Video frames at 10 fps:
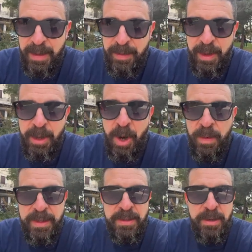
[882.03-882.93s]
that they're
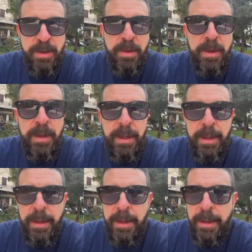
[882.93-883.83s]
going to
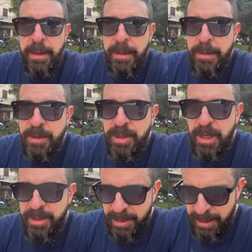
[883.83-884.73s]

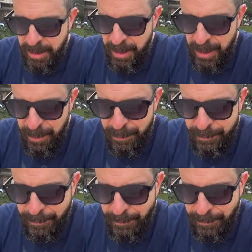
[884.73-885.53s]
just um,